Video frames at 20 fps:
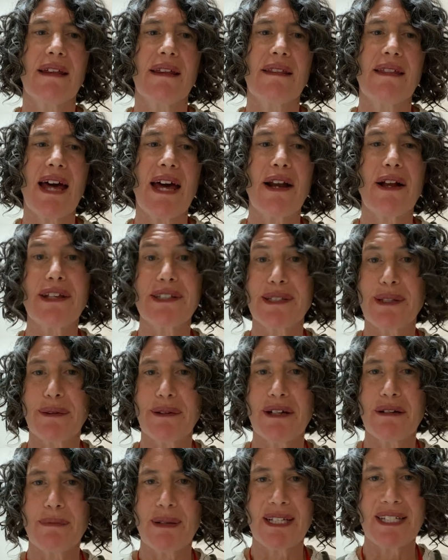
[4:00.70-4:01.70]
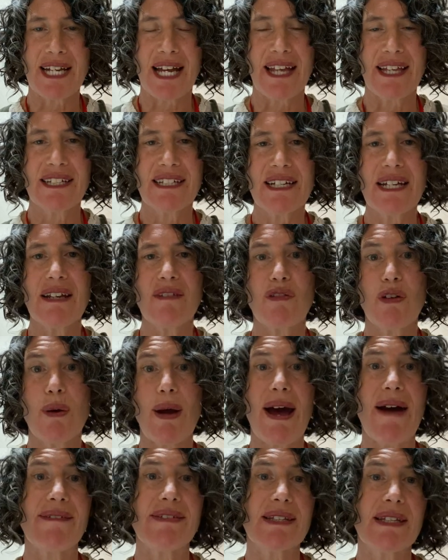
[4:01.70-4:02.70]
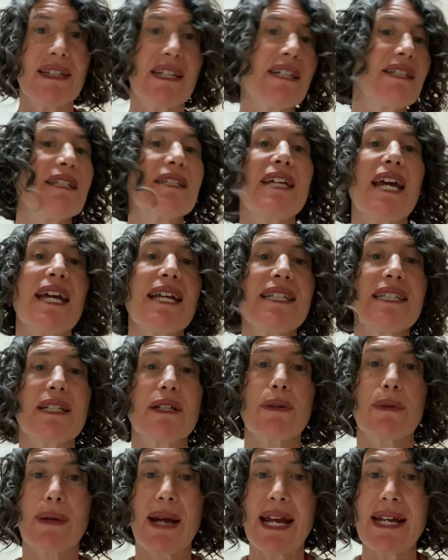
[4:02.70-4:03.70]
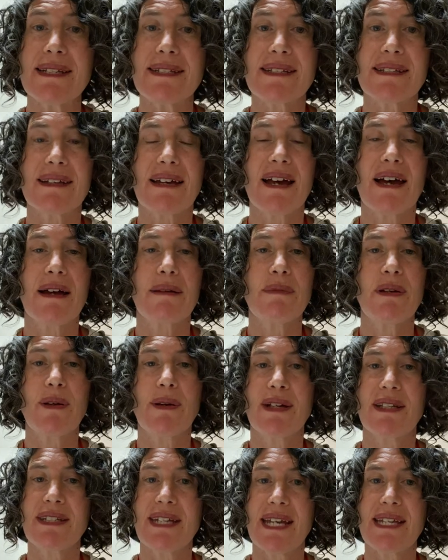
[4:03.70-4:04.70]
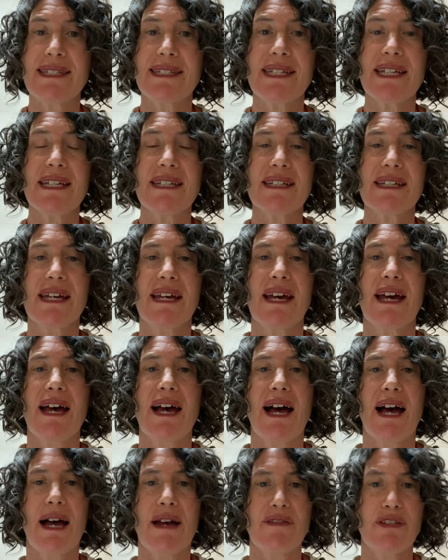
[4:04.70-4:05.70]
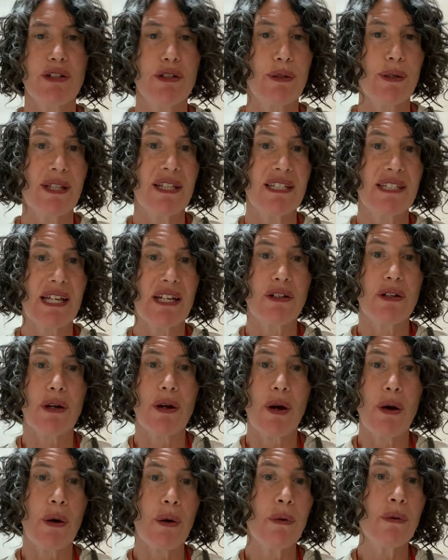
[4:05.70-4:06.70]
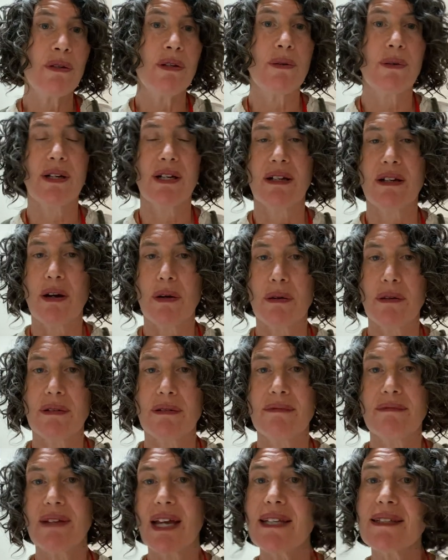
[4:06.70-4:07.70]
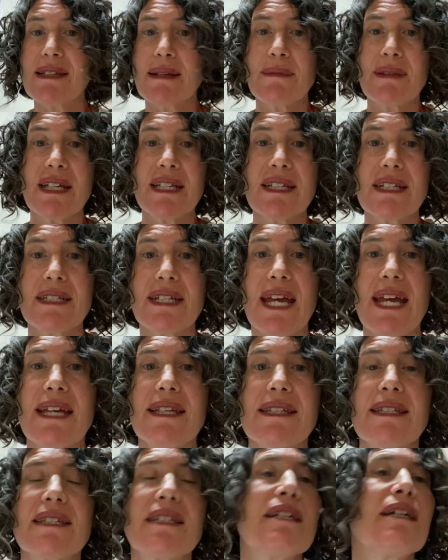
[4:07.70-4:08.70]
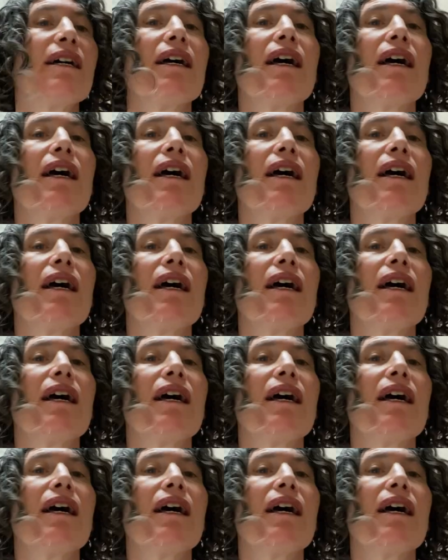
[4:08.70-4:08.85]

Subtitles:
that also could be challenging. If you have something to taste, great. You can taste it. If you're doing this on your own, you can go get something to taste.